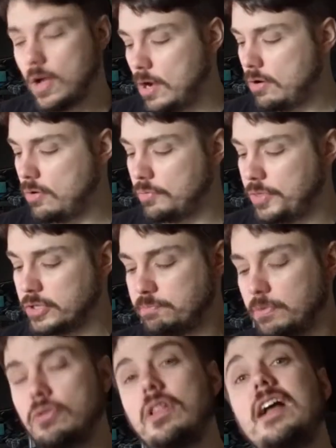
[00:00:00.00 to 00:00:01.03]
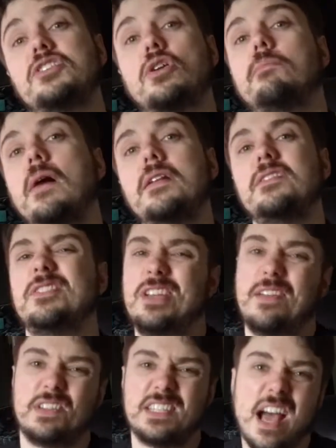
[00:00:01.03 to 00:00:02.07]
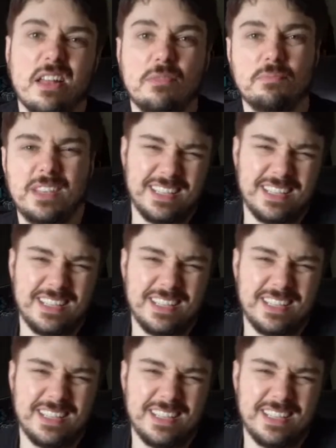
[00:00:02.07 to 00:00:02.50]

Oh, those blue lights are buttons. You have to tell them.